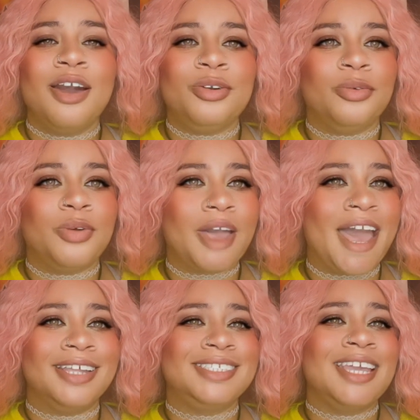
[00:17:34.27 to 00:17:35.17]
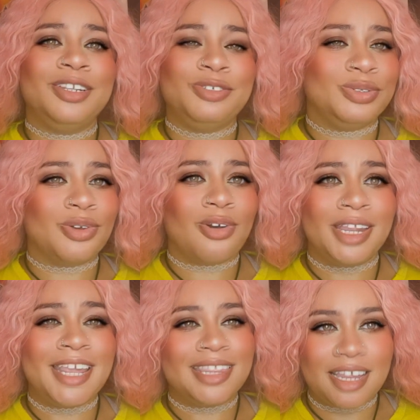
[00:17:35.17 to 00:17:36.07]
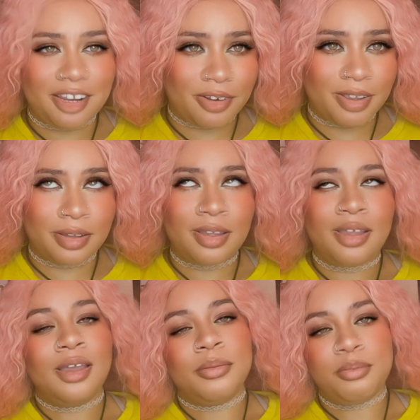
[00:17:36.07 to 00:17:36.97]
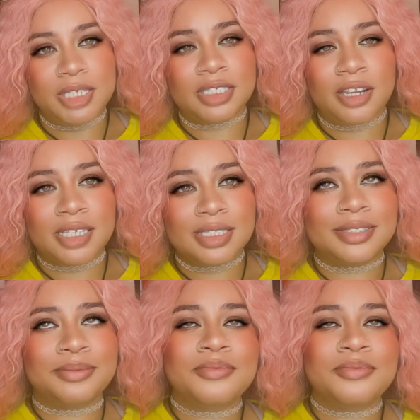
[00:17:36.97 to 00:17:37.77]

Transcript: who had tennis shoes on in that area. Be serious.